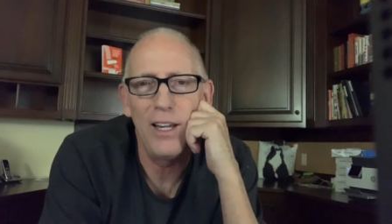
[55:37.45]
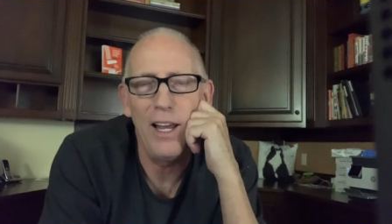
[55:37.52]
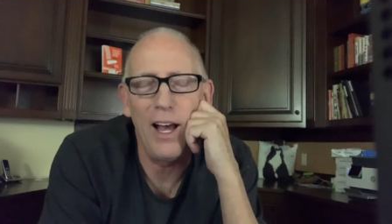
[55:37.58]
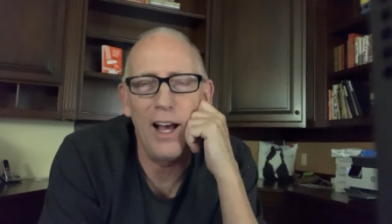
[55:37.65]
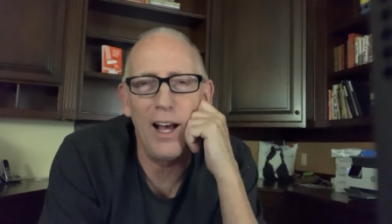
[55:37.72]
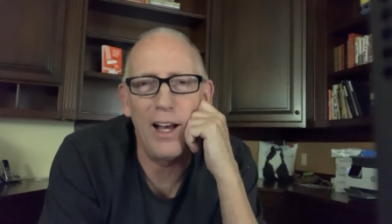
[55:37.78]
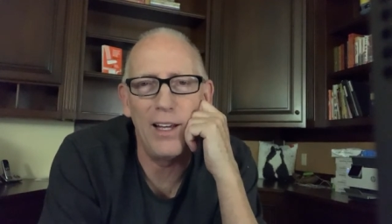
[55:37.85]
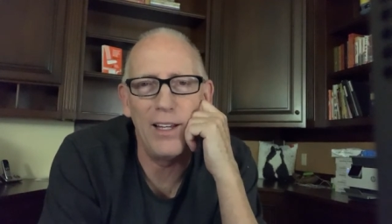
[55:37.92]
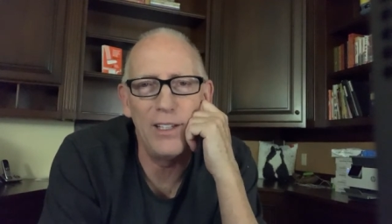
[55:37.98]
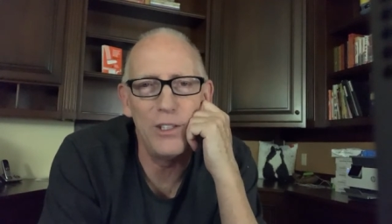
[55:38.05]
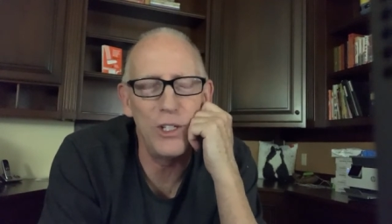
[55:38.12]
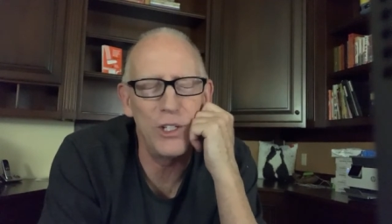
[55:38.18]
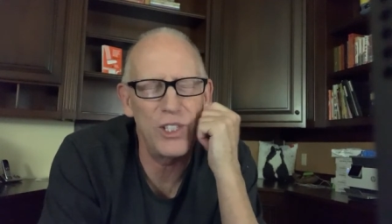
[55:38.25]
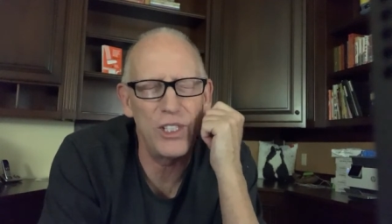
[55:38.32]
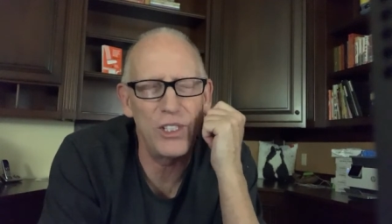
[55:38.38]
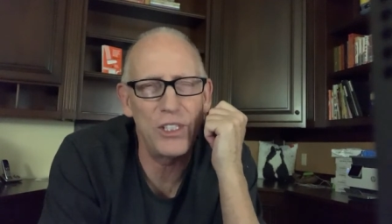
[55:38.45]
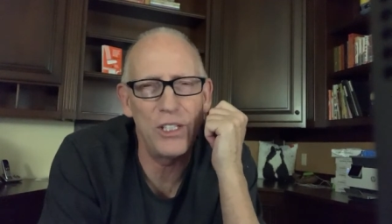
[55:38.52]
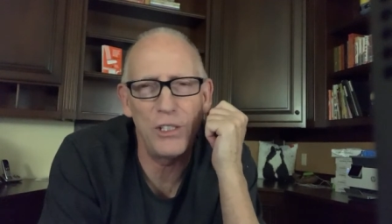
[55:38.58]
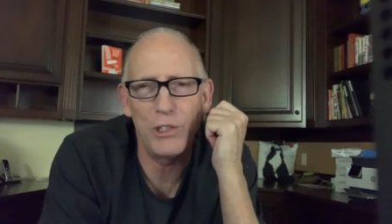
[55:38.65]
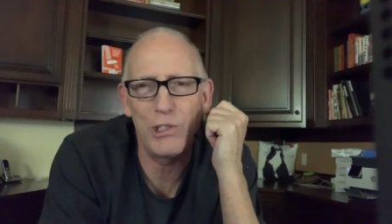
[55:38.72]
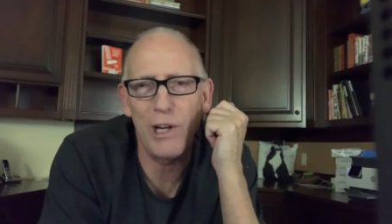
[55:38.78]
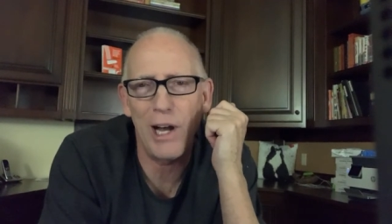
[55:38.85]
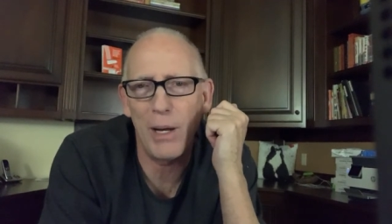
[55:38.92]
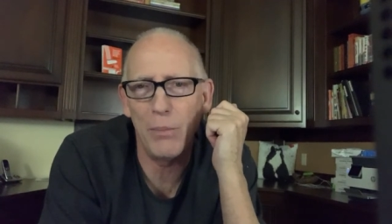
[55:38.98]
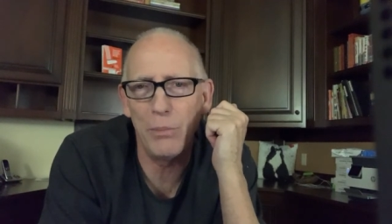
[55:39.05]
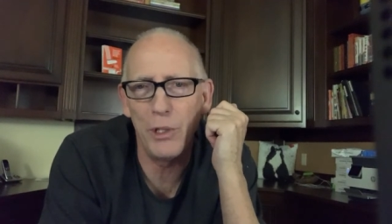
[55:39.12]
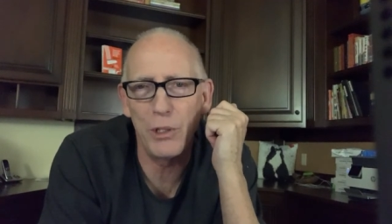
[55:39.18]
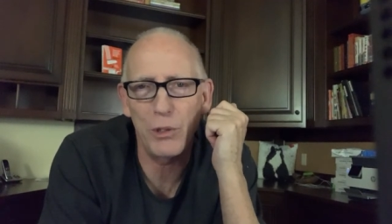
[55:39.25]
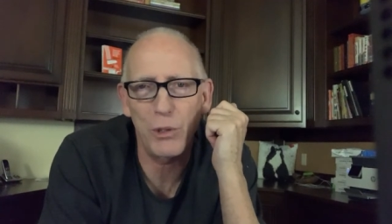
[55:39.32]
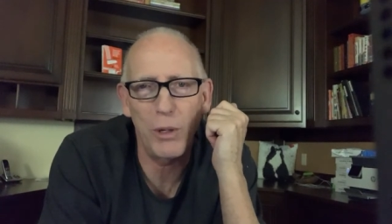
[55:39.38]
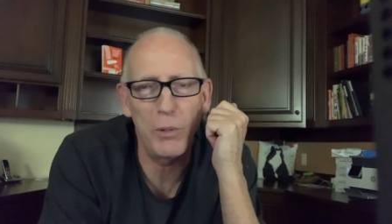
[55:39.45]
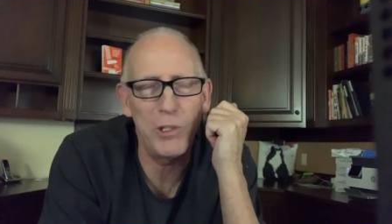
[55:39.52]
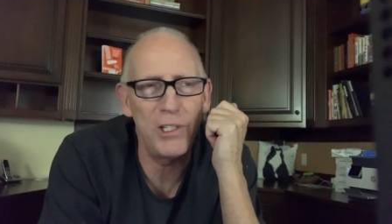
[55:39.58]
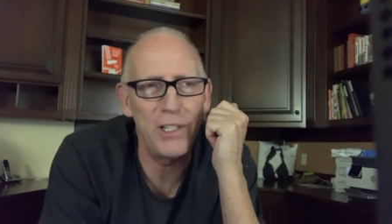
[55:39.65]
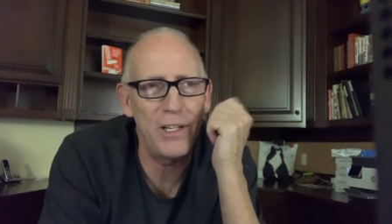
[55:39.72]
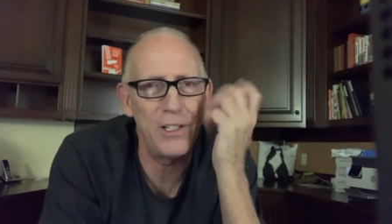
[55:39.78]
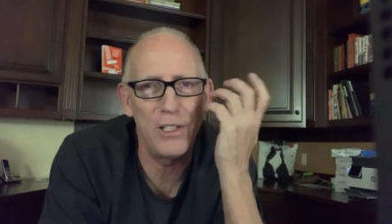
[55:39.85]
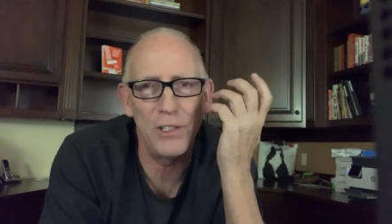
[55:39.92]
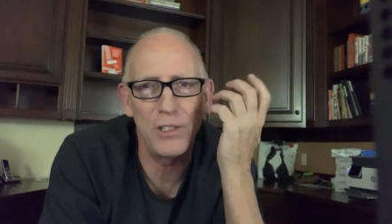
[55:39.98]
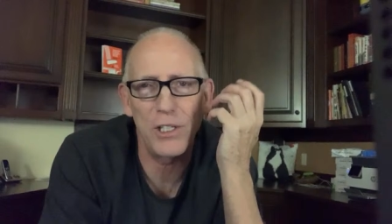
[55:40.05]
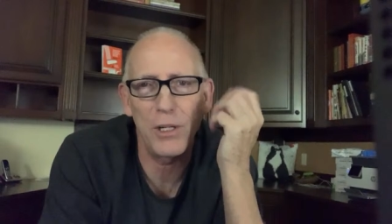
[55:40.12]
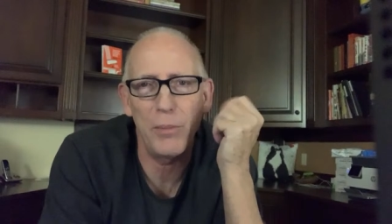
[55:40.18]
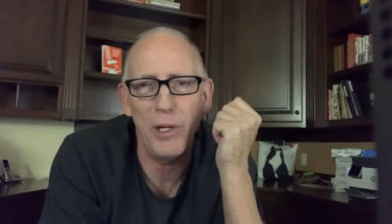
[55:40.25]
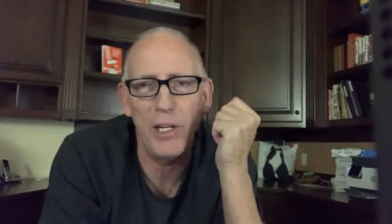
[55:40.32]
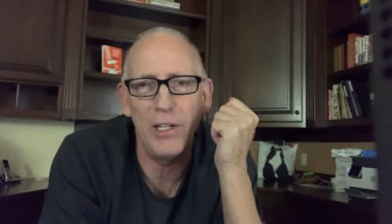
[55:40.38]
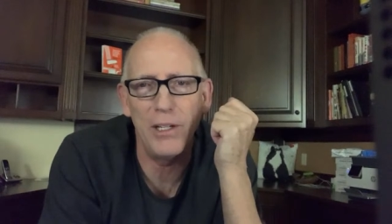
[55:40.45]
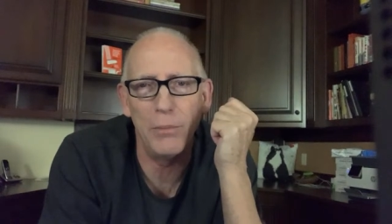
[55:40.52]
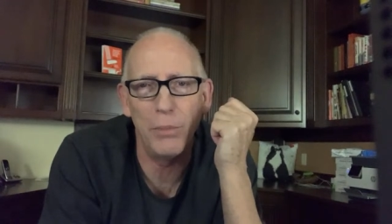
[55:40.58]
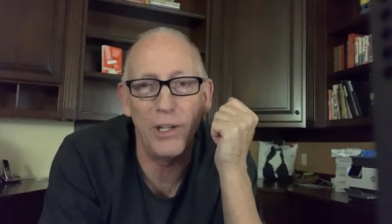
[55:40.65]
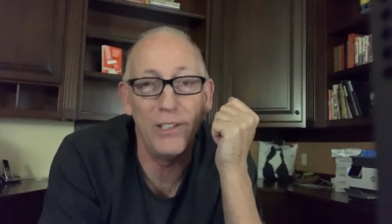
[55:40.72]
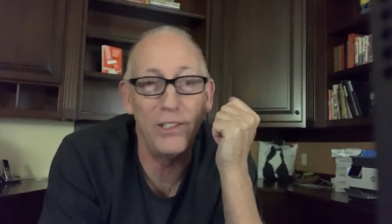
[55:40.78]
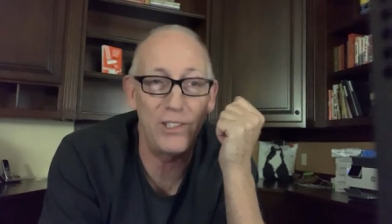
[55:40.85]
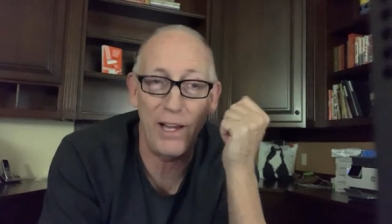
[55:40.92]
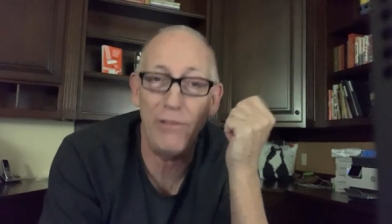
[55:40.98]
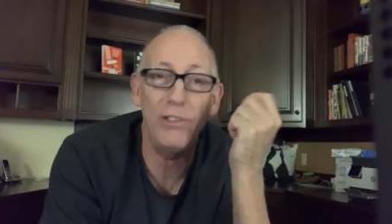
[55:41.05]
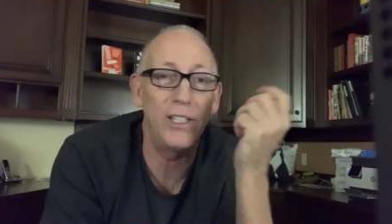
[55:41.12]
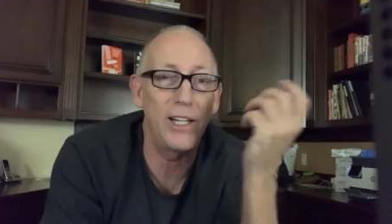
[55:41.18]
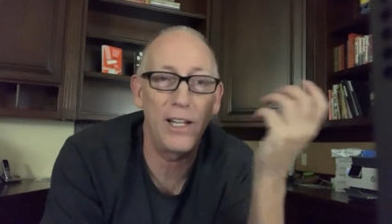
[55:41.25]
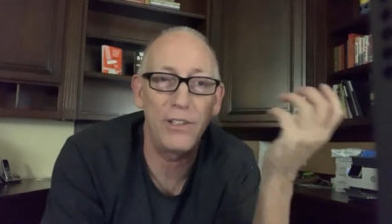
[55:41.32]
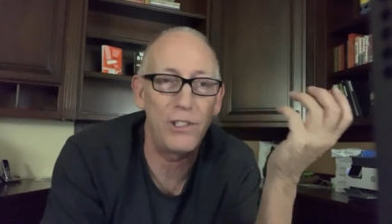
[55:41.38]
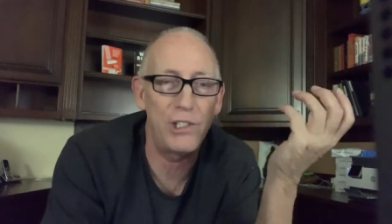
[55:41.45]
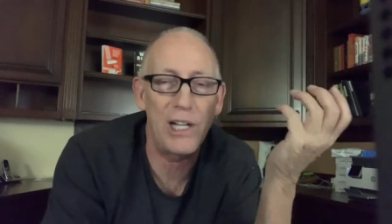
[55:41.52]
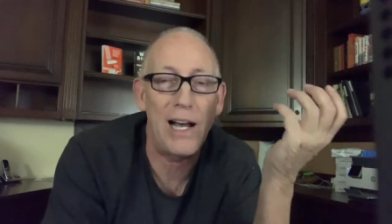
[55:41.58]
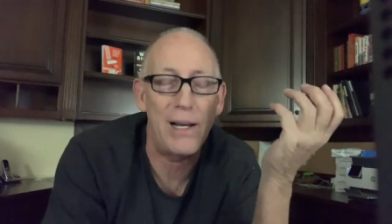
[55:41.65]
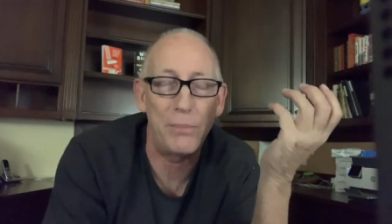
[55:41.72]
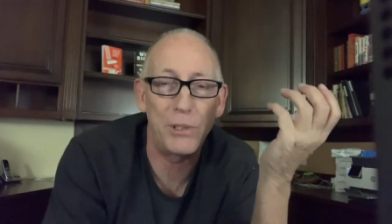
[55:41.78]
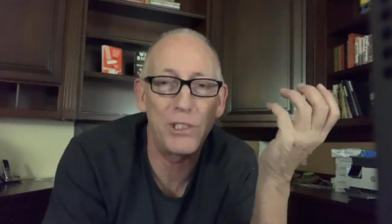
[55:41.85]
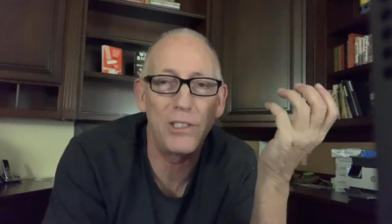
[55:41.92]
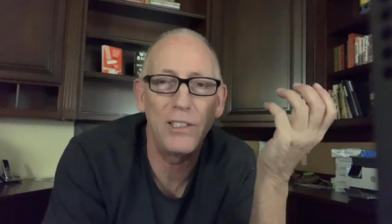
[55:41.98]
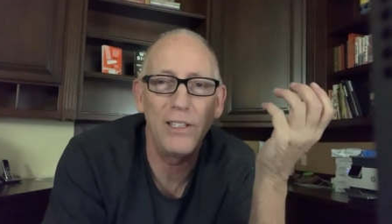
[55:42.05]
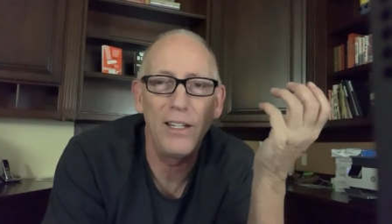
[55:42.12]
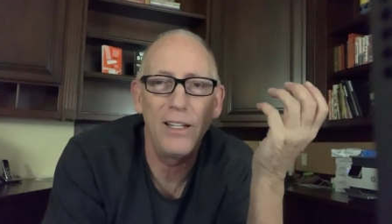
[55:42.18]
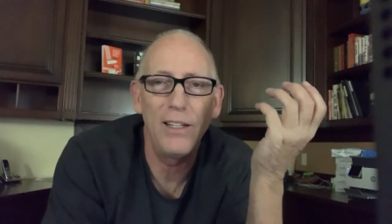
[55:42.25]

Uh, it just isn't his job description that he's a comedian, but he's definitely got the chops.